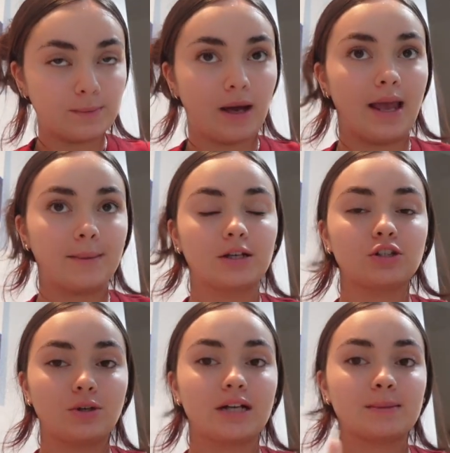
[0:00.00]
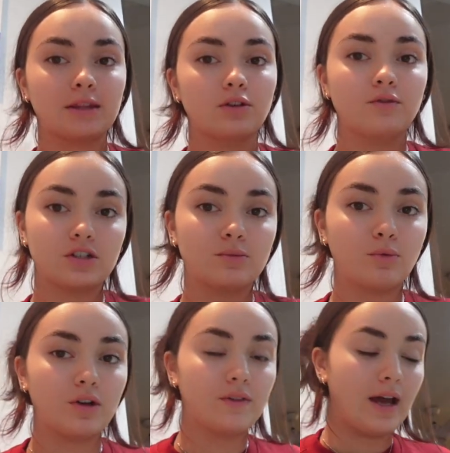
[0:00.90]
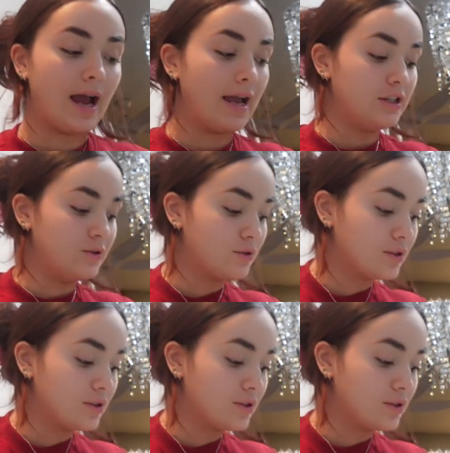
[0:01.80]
but I am going to show you guys my little vision board that I do